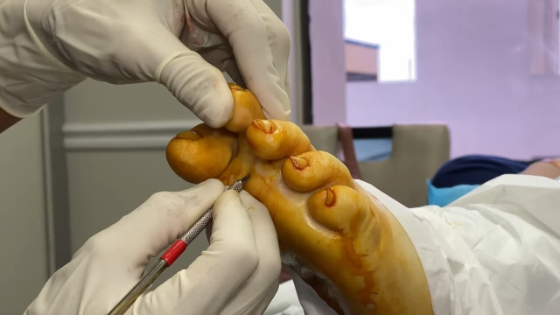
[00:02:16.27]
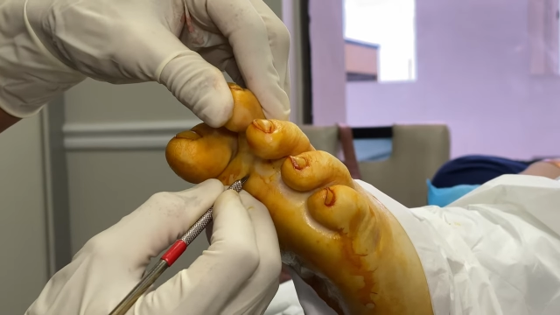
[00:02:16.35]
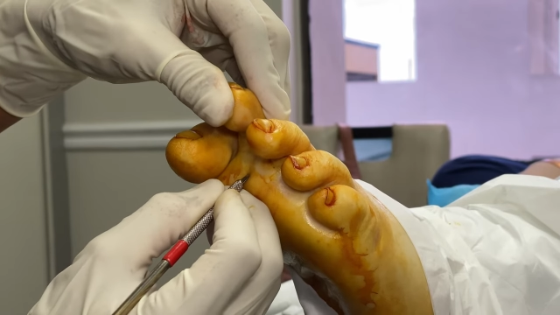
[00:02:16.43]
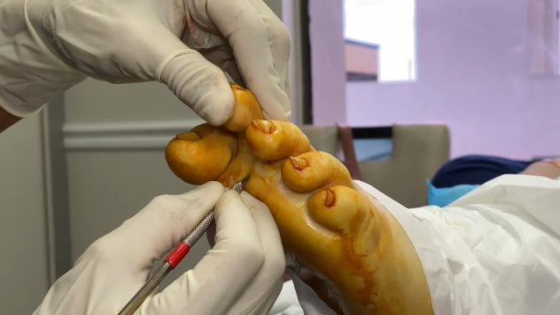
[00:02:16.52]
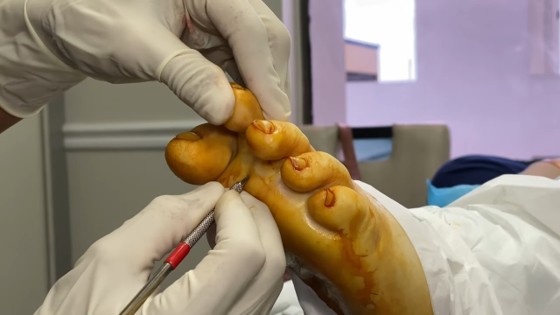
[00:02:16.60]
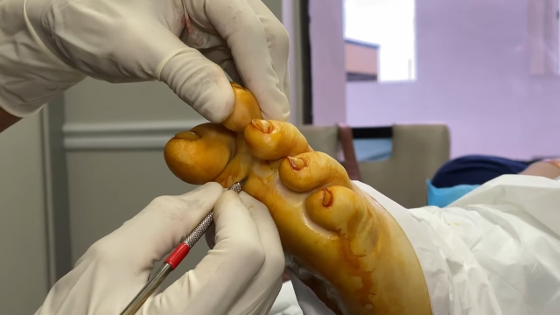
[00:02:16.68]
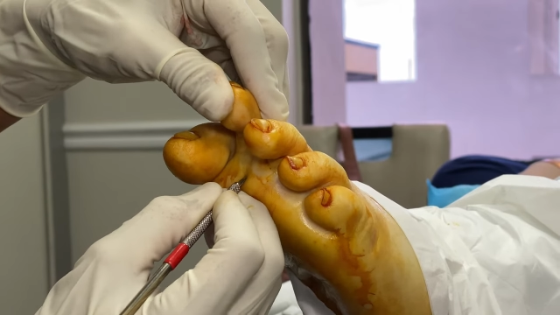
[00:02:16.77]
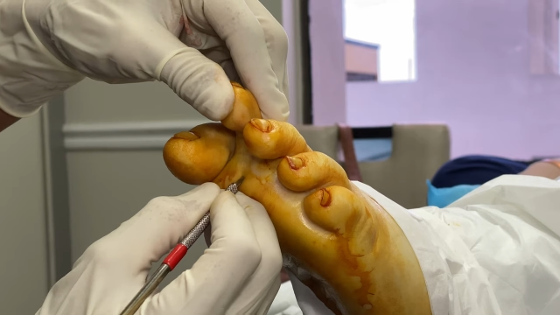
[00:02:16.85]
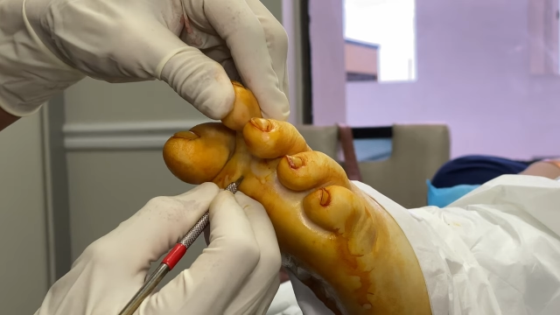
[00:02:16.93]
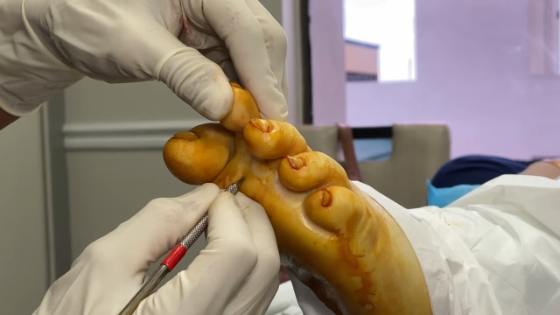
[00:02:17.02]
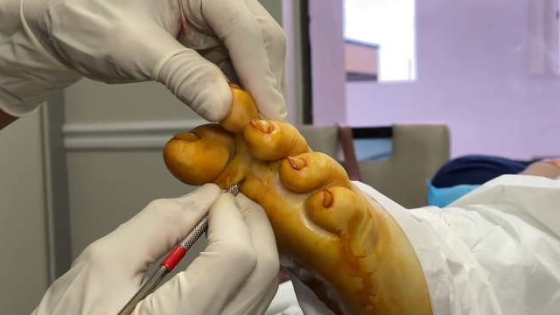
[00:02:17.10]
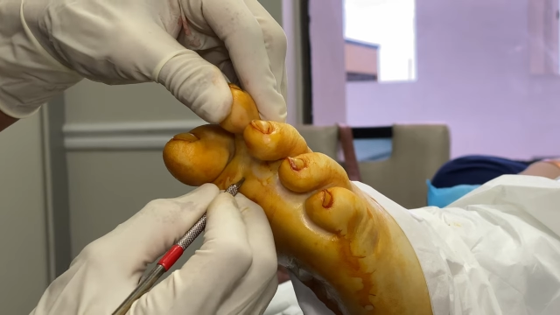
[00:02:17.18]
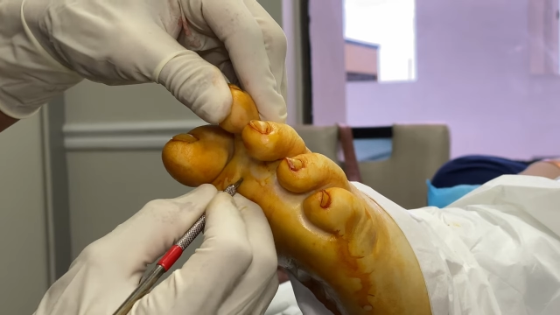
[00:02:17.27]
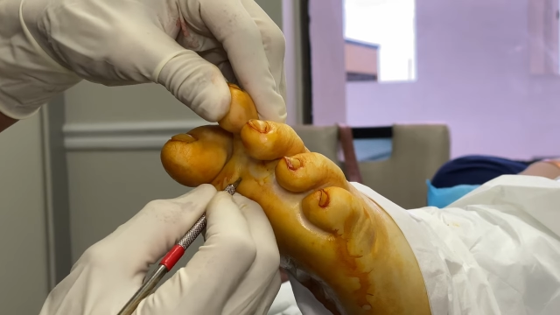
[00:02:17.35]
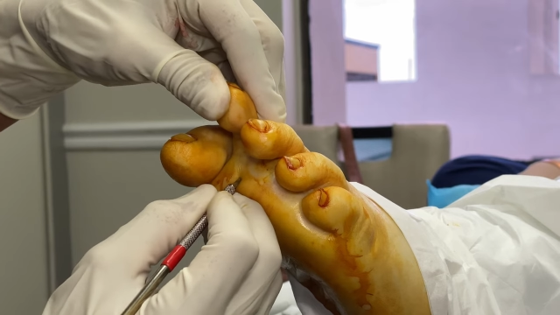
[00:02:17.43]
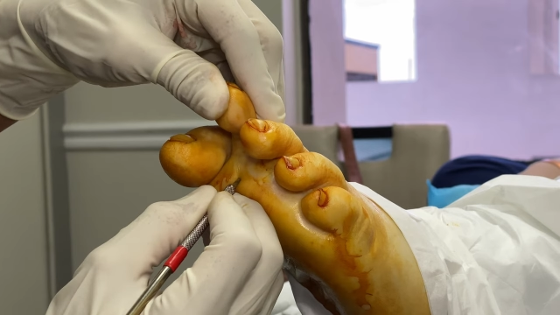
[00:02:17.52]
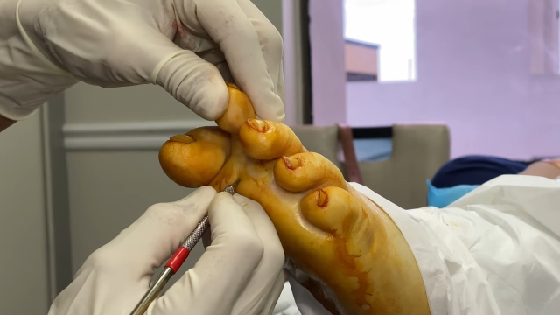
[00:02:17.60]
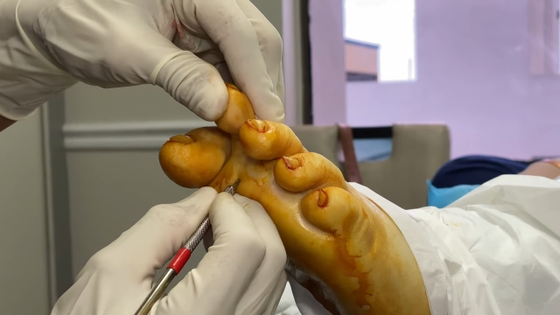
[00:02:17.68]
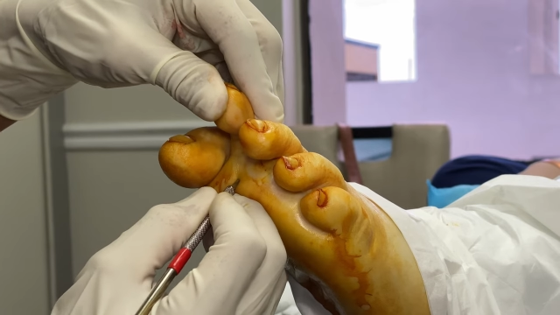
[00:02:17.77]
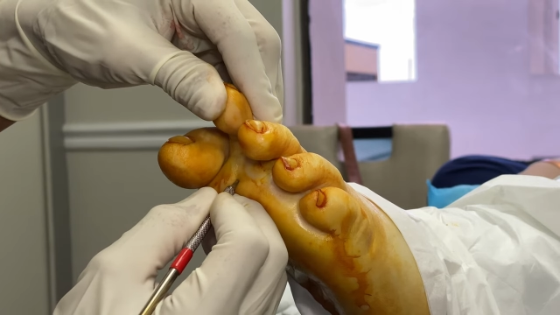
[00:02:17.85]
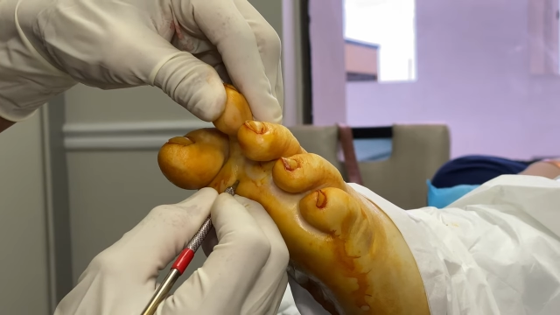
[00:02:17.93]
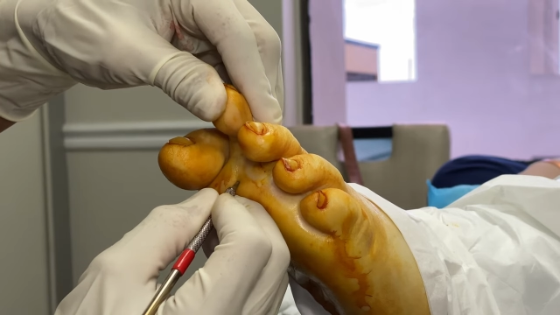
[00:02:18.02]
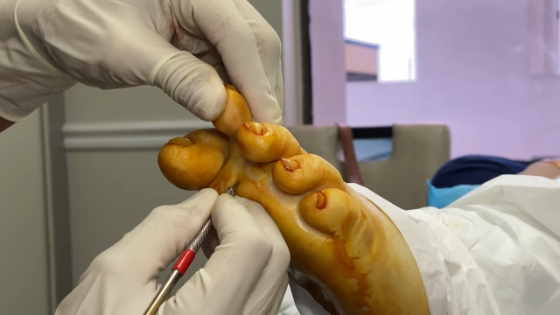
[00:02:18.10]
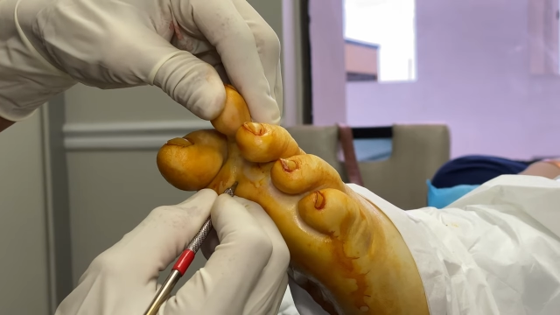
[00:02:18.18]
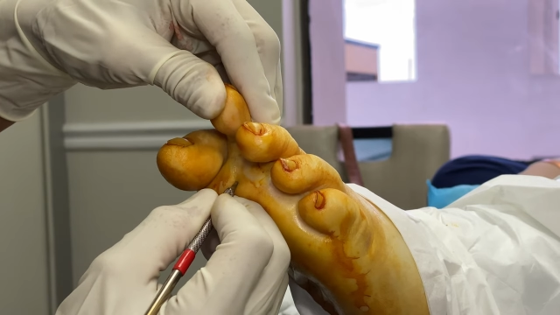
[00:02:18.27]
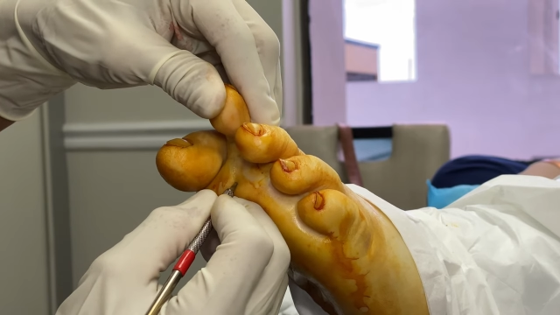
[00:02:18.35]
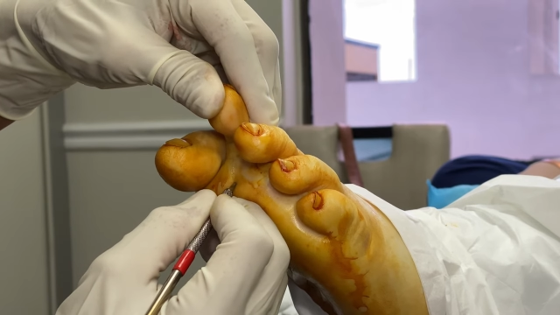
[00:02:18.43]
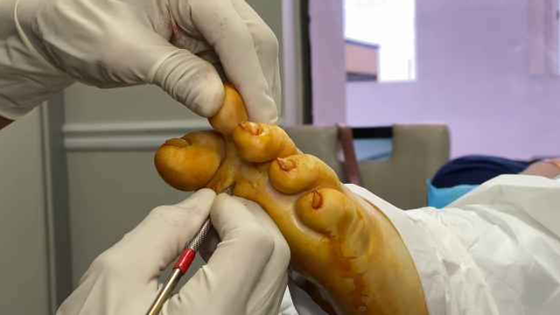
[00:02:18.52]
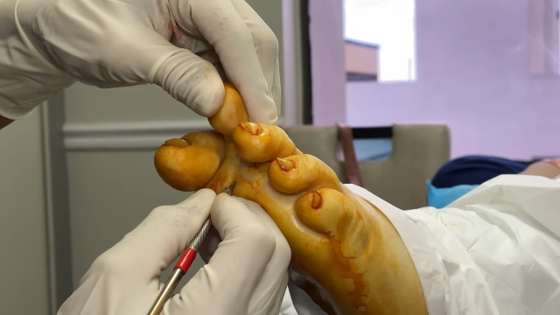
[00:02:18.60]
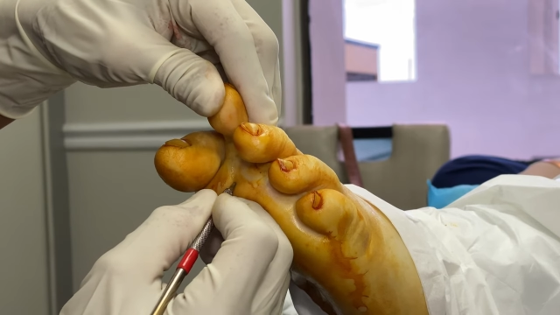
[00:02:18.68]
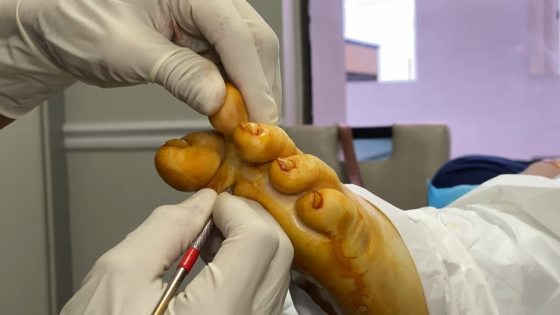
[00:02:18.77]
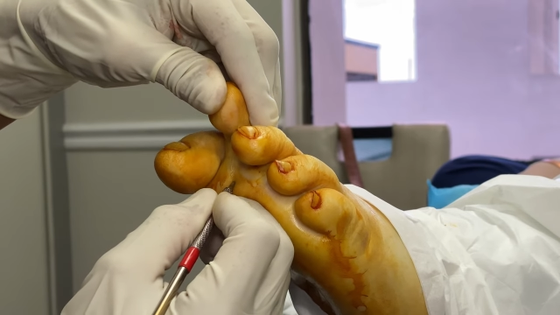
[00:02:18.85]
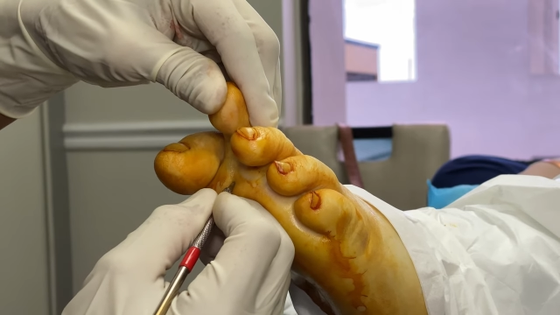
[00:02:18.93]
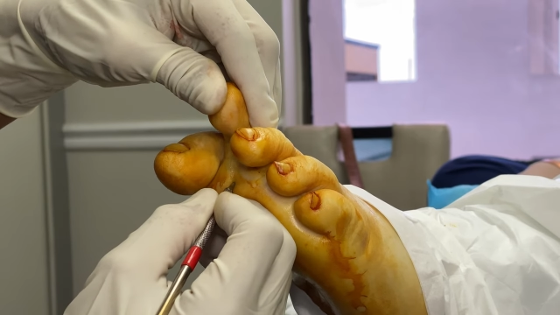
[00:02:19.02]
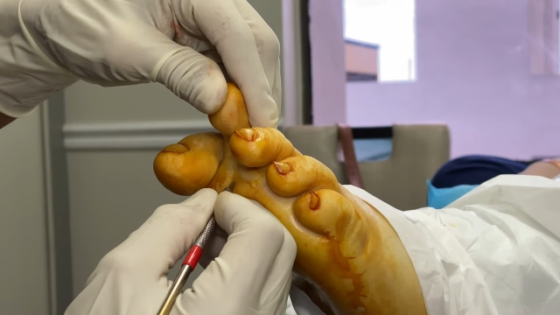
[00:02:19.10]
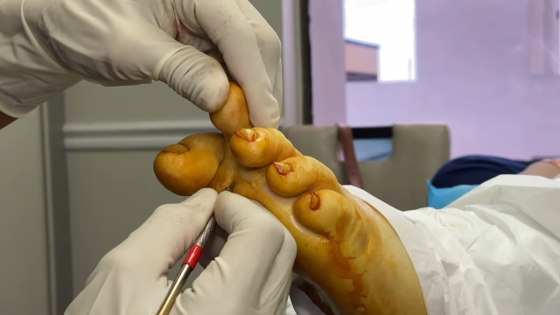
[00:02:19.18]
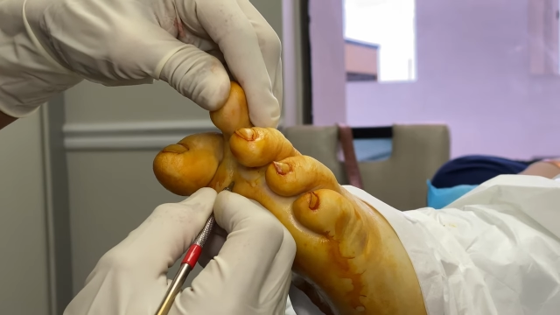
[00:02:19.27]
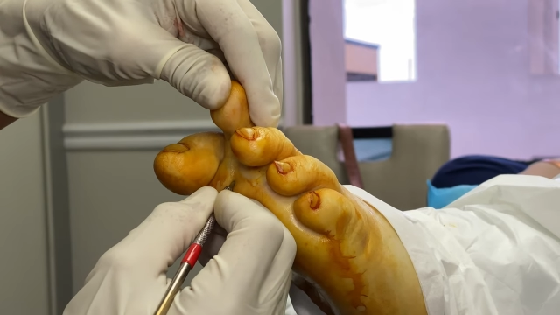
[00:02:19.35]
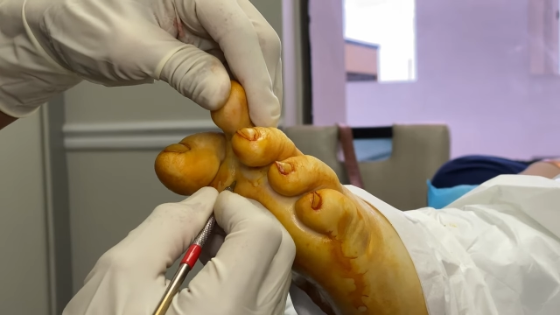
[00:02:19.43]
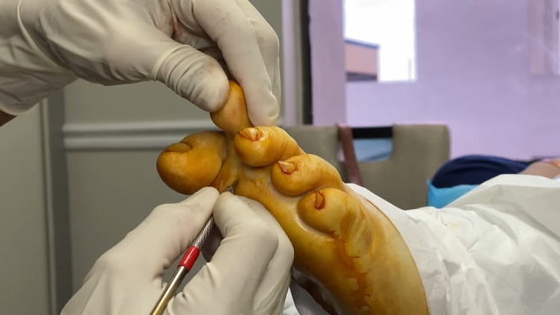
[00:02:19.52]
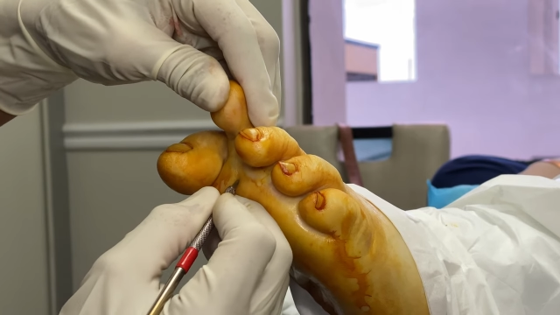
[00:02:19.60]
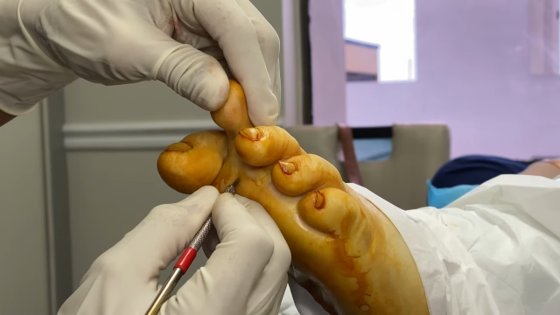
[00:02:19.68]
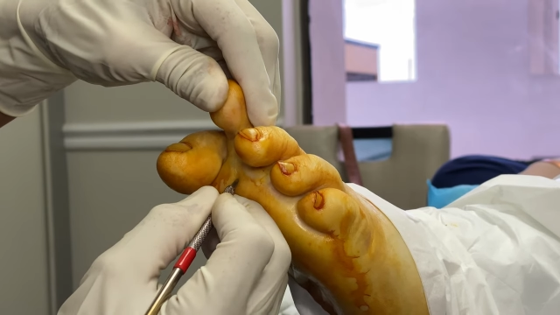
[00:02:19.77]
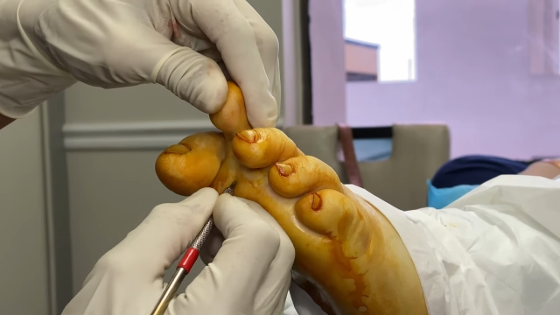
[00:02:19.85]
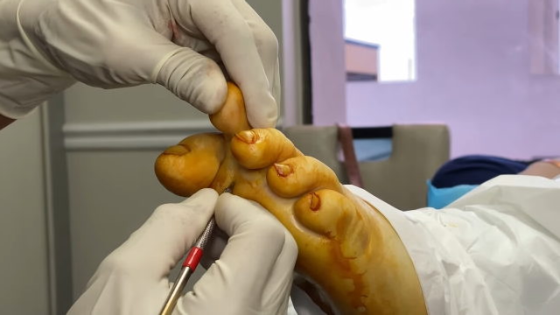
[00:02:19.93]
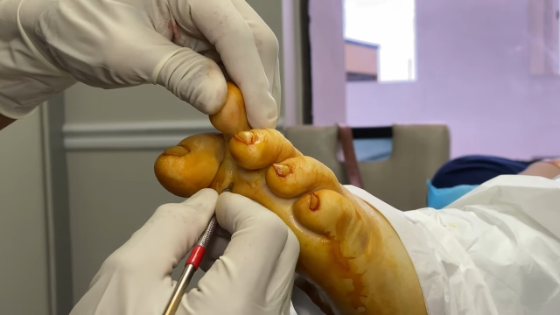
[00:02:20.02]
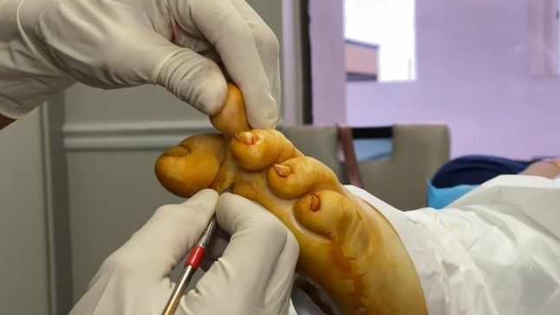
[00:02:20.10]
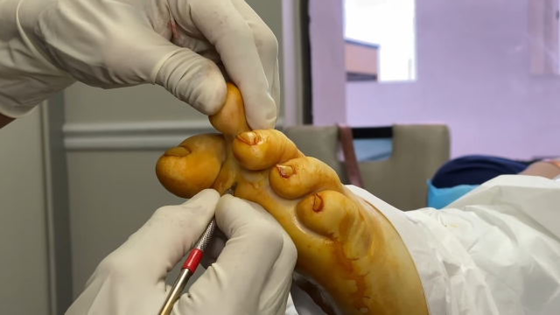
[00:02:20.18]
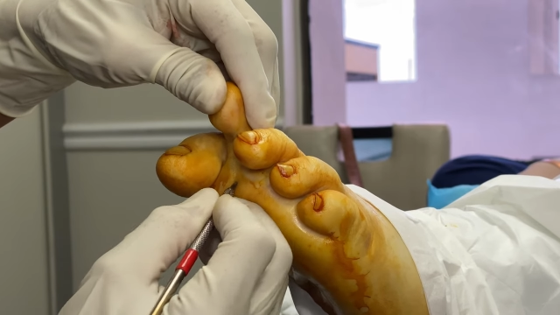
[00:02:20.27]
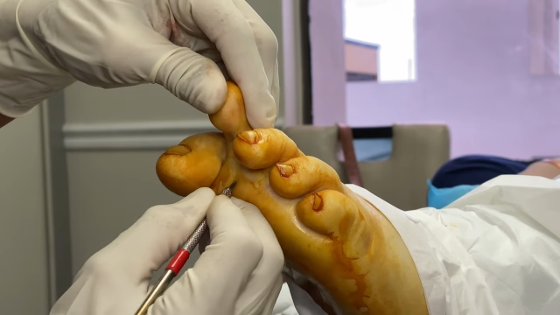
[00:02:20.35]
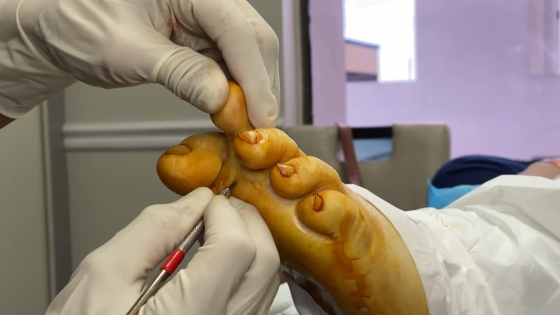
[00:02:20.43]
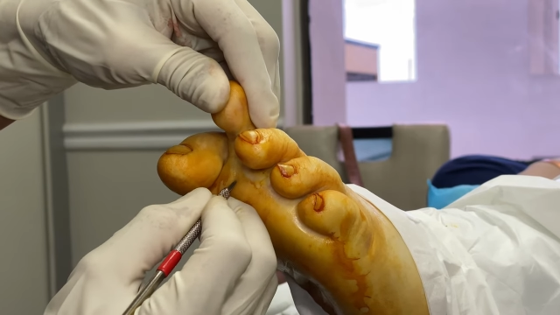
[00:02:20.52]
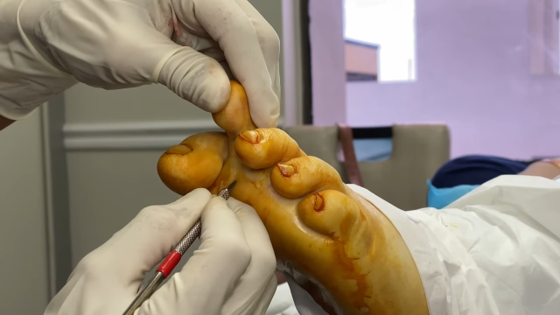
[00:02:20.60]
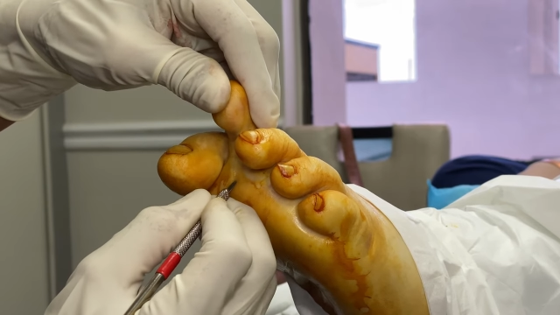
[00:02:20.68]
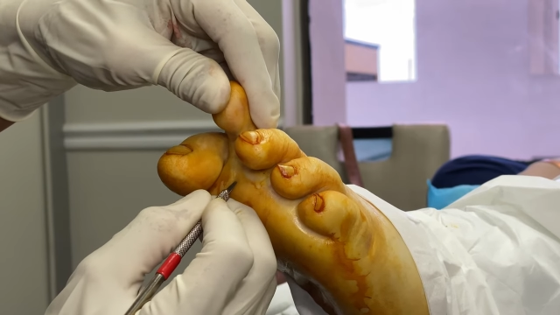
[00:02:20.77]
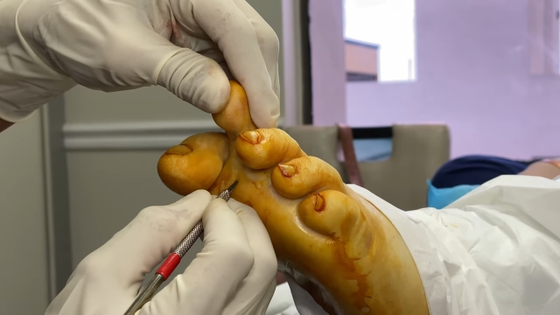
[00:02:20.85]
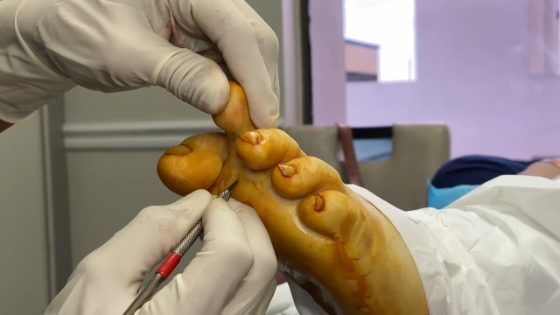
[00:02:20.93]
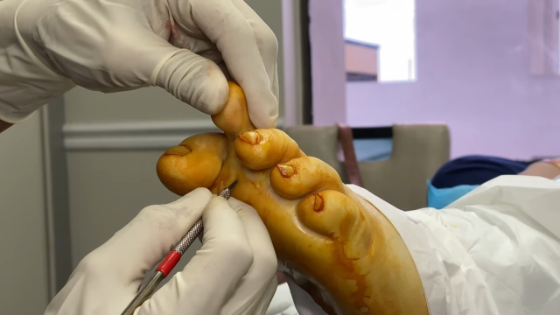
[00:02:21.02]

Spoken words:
Nobody's mouth can be seen.